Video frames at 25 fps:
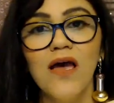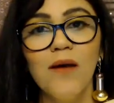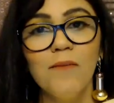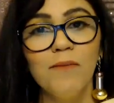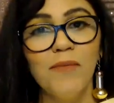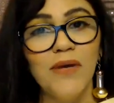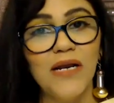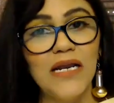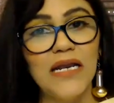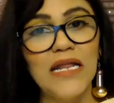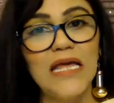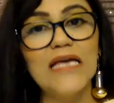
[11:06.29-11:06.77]

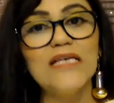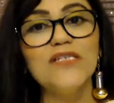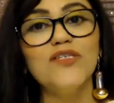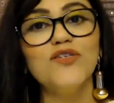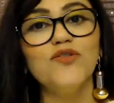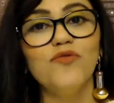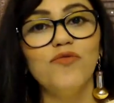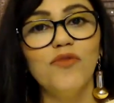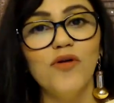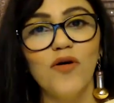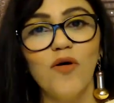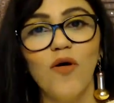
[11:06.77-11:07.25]
But in case
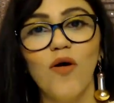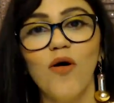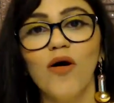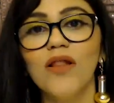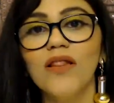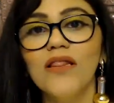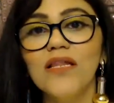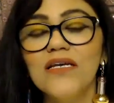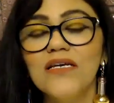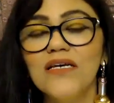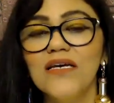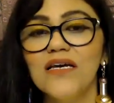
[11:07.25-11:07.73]
you were
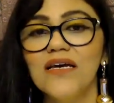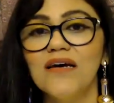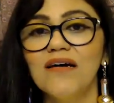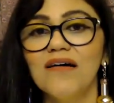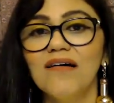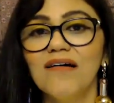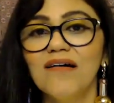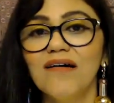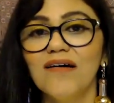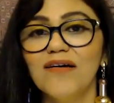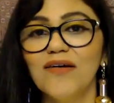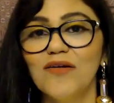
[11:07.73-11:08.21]
on the,
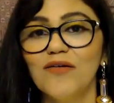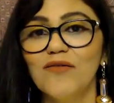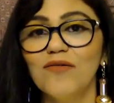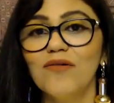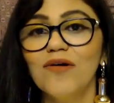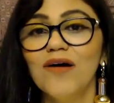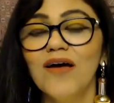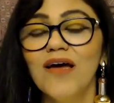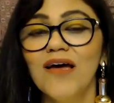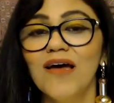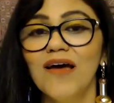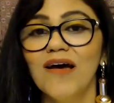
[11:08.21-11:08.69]

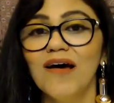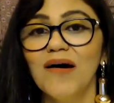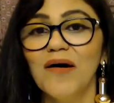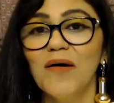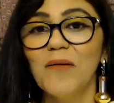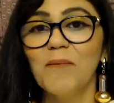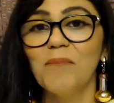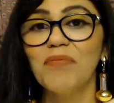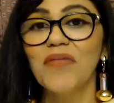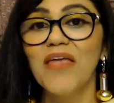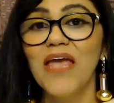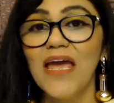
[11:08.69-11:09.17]

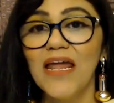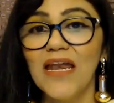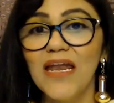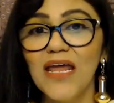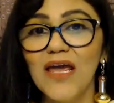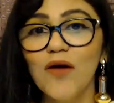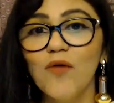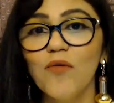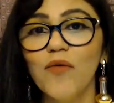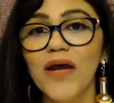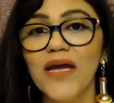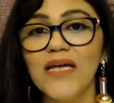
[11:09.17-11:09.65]

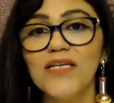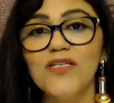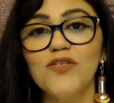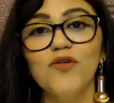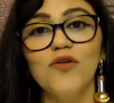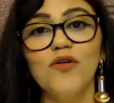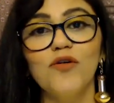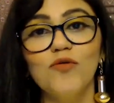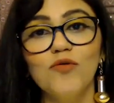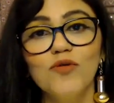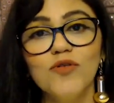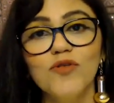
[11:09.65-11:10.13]
gaining weight, you
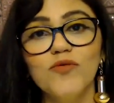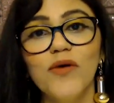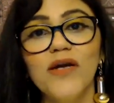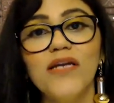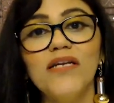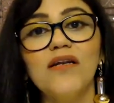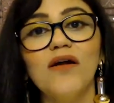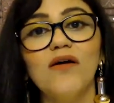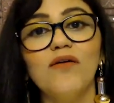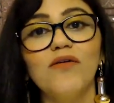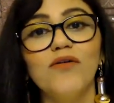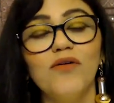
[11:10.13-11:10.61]
lose weight,
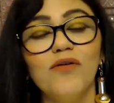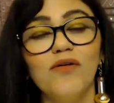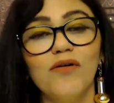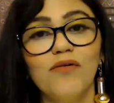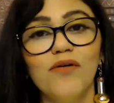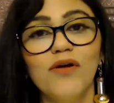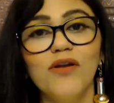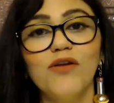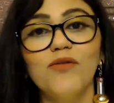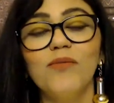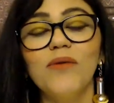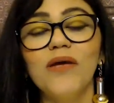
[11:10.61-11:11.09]
now you're
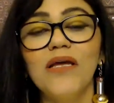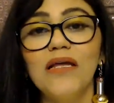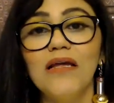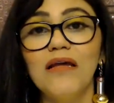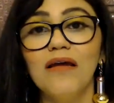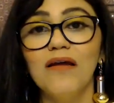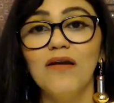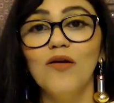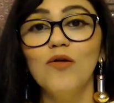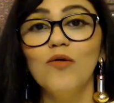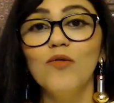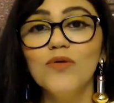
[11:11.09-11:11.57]
going to be
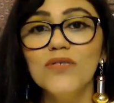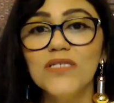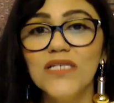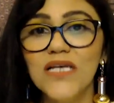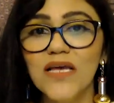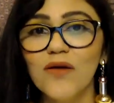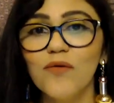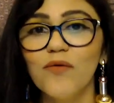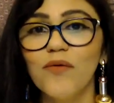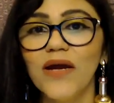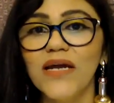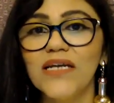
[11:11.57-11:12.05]

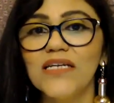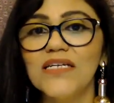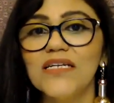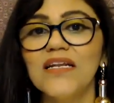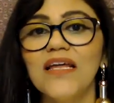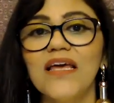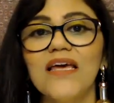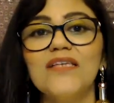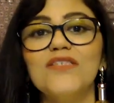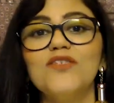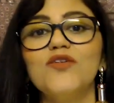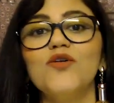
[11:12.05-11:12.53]
losing weight in
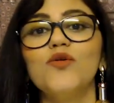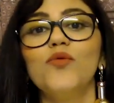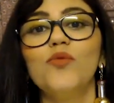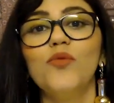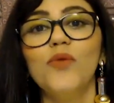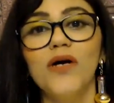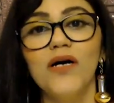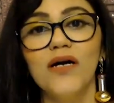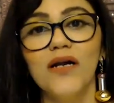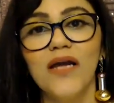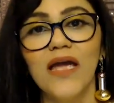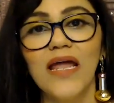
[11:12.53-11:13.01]
case you
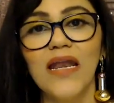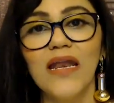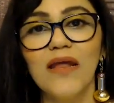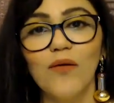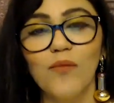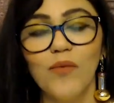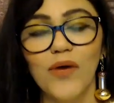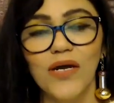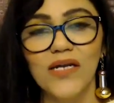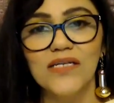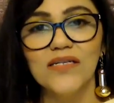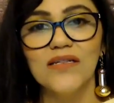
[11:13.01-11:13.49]
were gaining
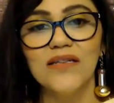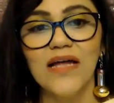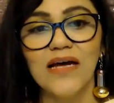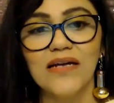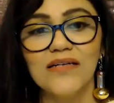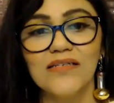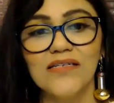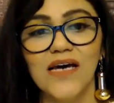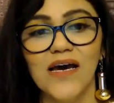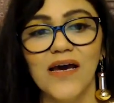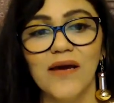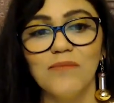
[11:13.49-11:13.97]
weight in
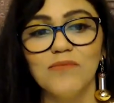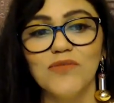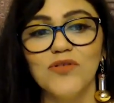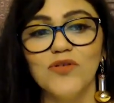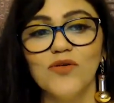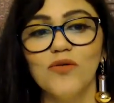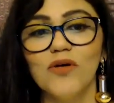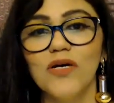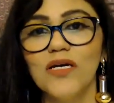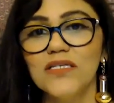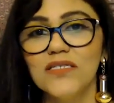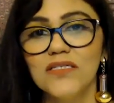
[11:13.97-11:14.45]
that time. So
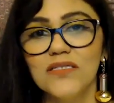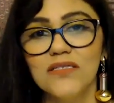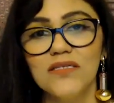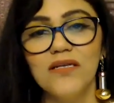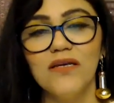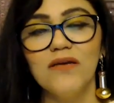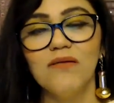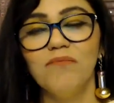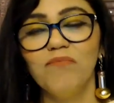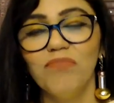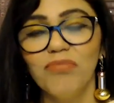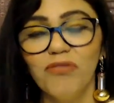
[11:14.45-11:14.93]
it's
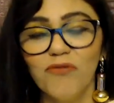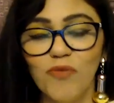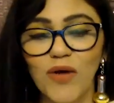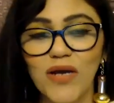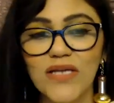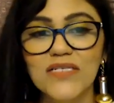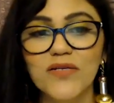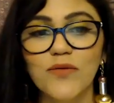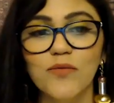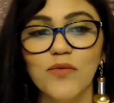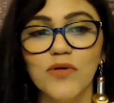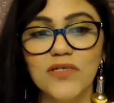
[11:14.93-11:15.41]
the
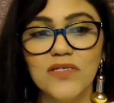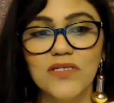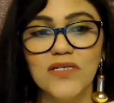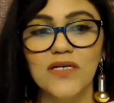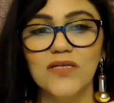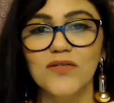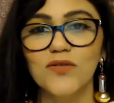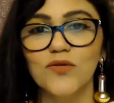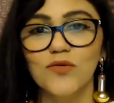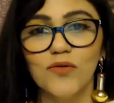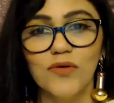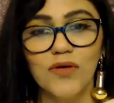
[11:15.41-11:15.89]
vice versa.
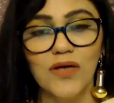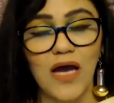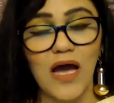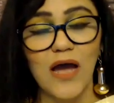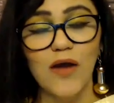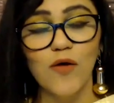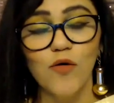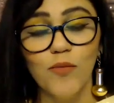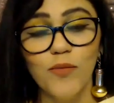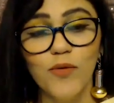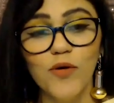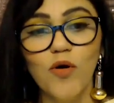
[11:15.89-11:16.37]
So I
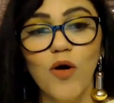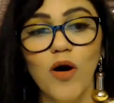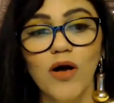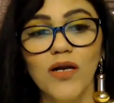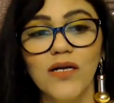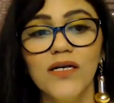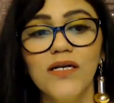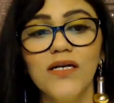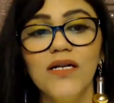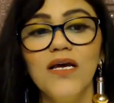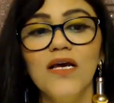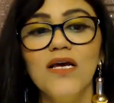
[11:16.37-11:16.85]
hope you got
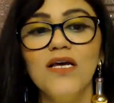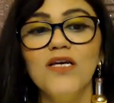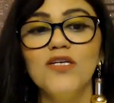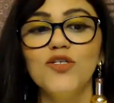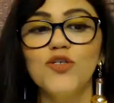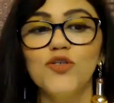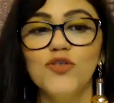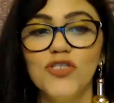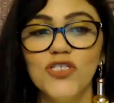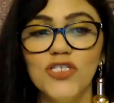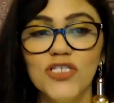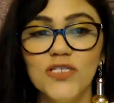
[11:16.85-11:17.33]
it.
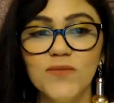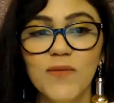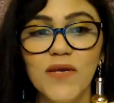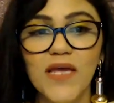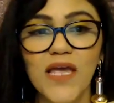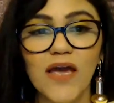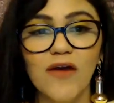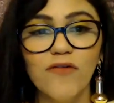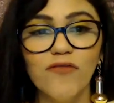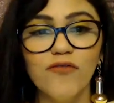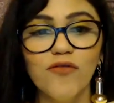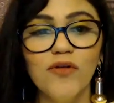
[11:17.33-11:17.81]
So just be
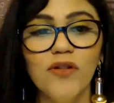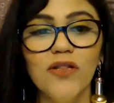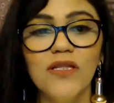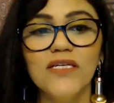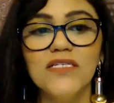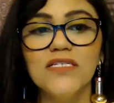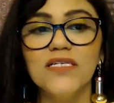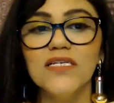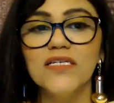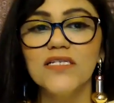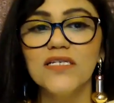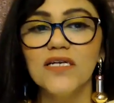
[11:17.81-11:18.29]
careful.
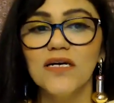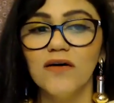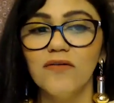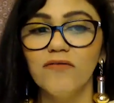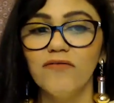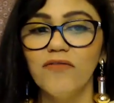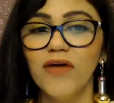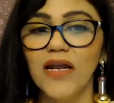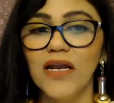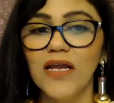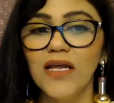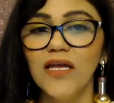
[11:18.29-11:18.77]
This is a
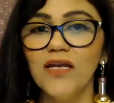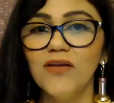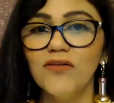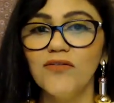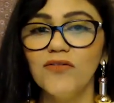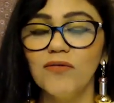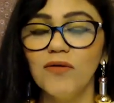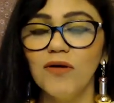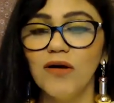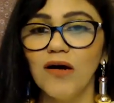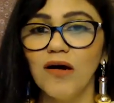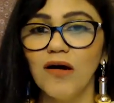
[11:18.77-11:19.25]
very
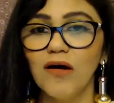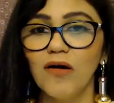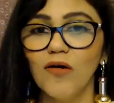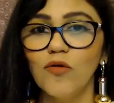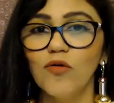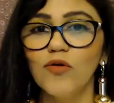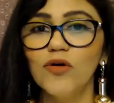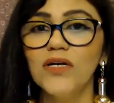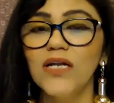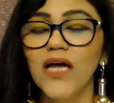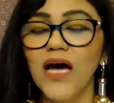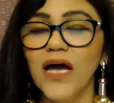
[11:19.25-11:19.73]

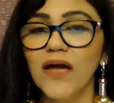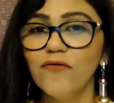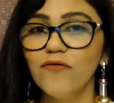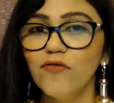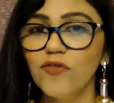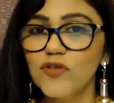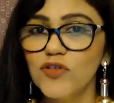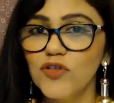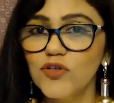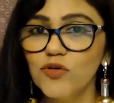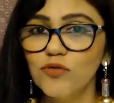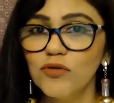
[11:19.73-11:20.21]
good time for
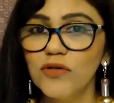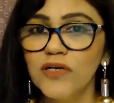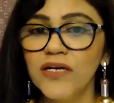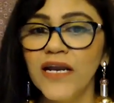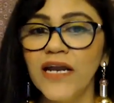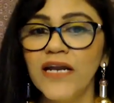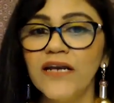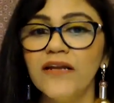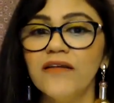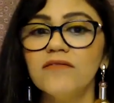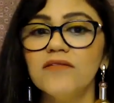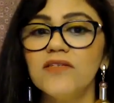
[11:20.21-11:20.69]
student
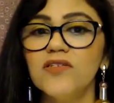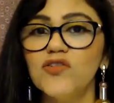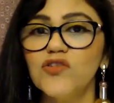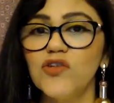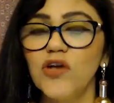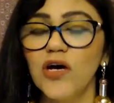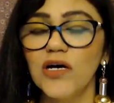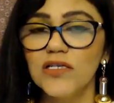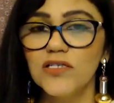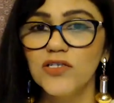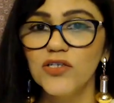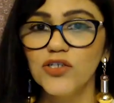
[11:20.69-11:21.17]
natives.
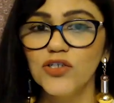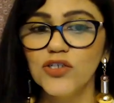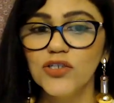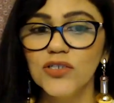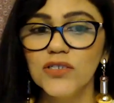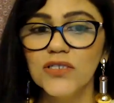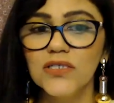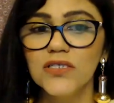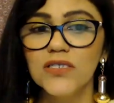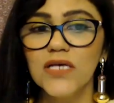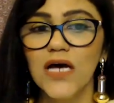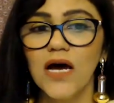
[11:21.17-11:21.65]

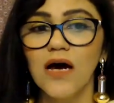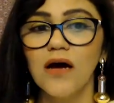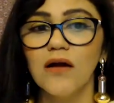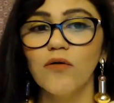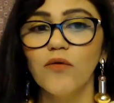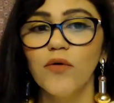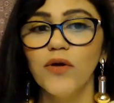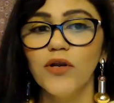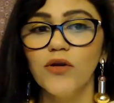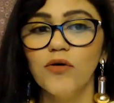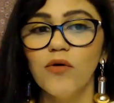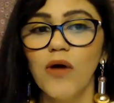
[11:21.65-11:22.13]
Transitions are
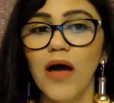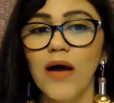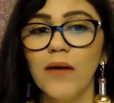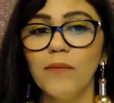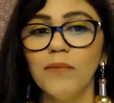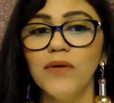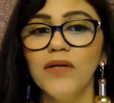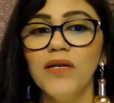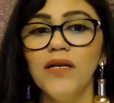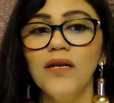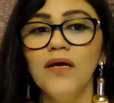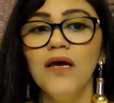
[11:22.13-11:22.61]
going to
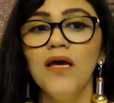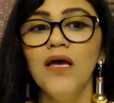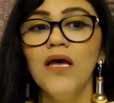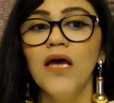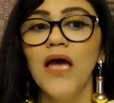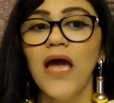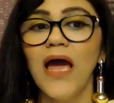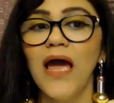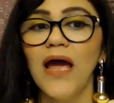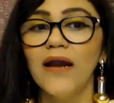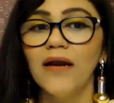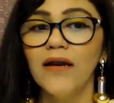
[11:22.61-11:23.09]
happen
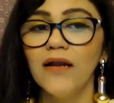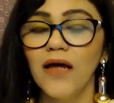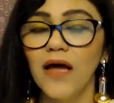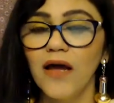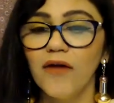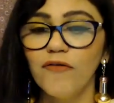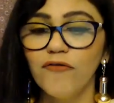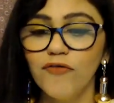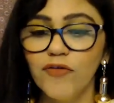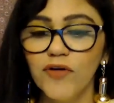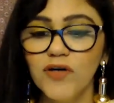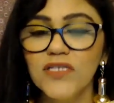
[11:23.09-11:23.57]
and
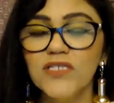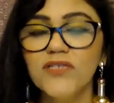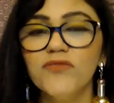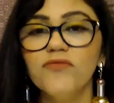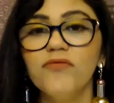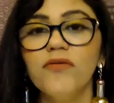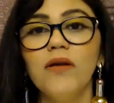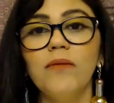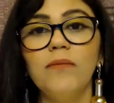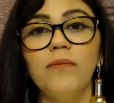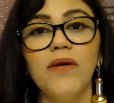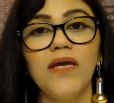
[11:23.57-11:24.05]
efforts
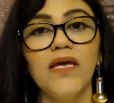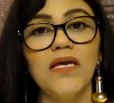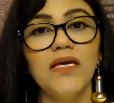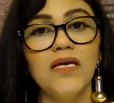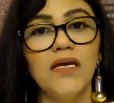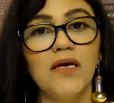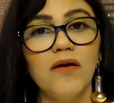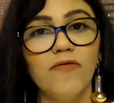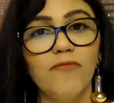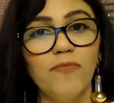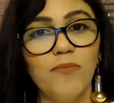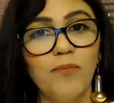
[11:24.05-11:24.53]
will be
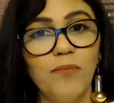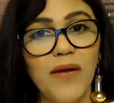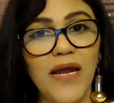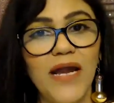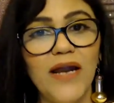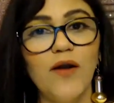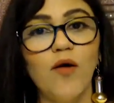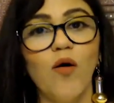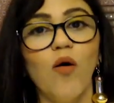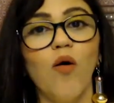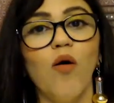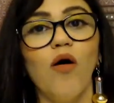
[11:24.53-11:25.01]

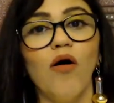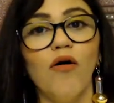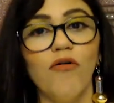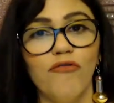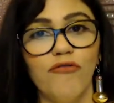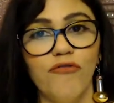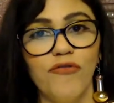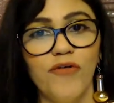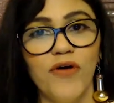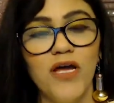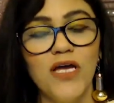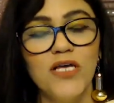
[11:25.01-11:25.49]
paid
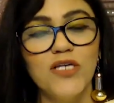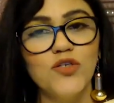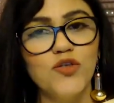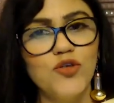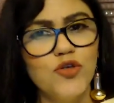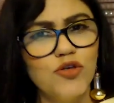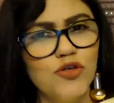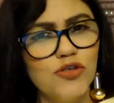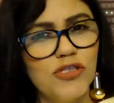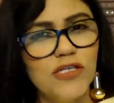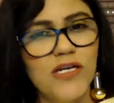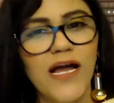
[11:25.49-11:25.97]
off. So
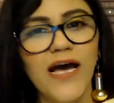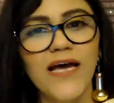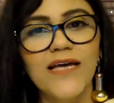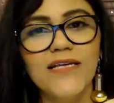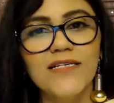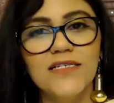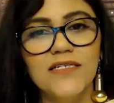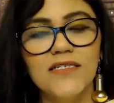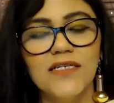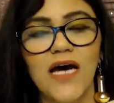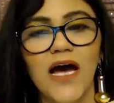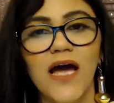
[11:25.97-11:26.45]
utilize
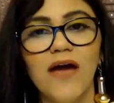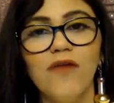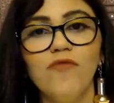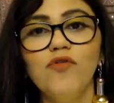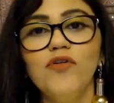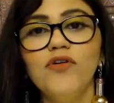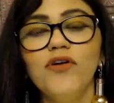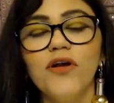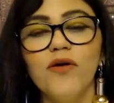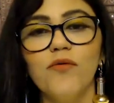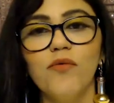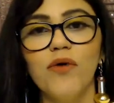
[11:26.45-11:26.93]
it. I would
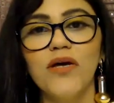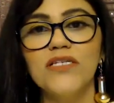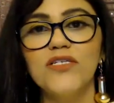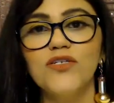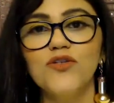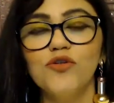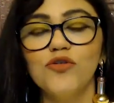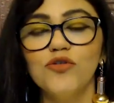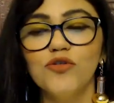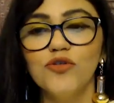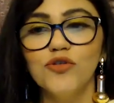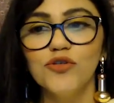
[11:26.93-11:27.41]
request
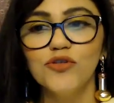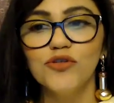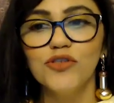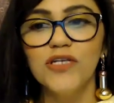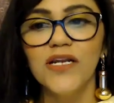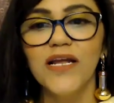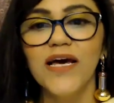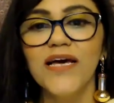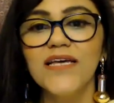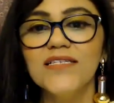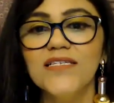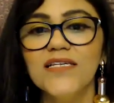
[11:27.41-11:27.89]
you to
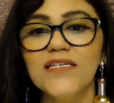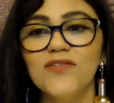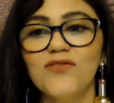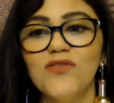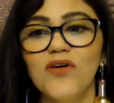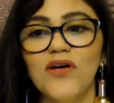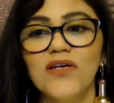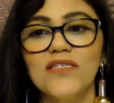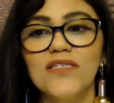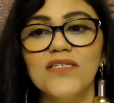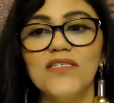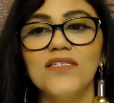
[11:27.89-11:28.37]
utilize this
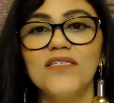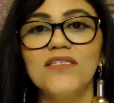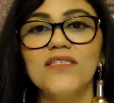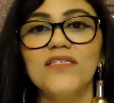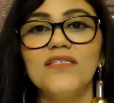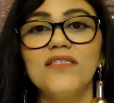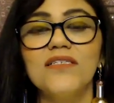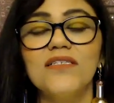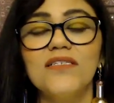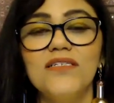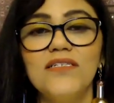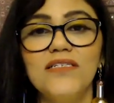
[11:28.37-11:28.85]
transit. It
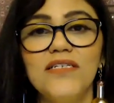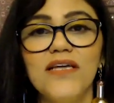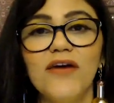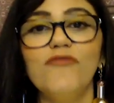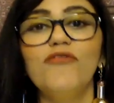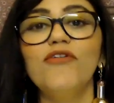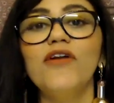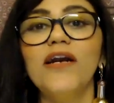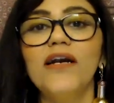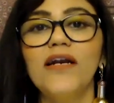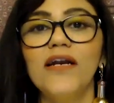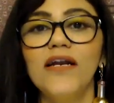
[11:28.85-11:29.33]
is
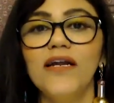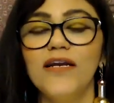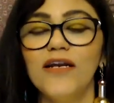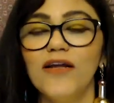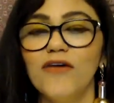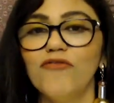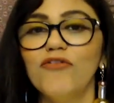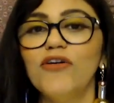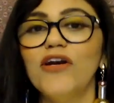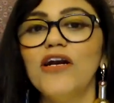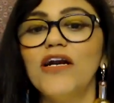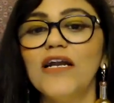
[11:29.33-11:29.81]

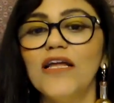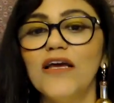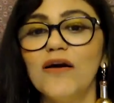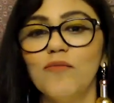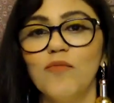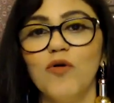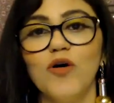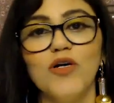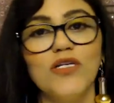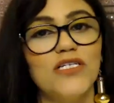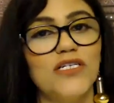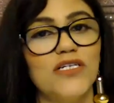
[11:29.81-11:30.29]
definitely a
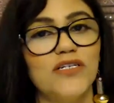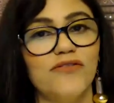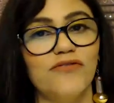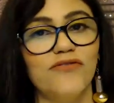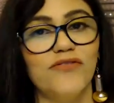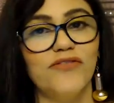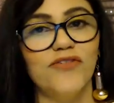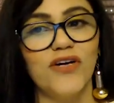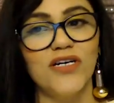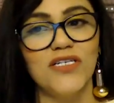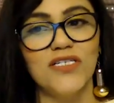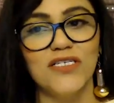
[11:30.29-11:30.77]
positive
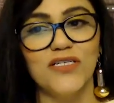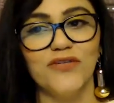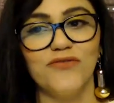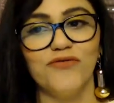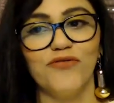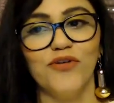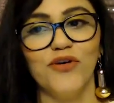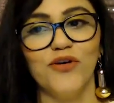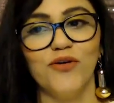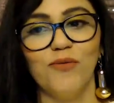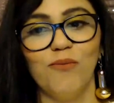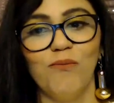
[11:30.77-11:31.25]
transit for
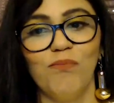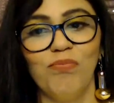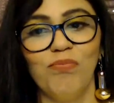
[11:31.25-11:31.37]
you.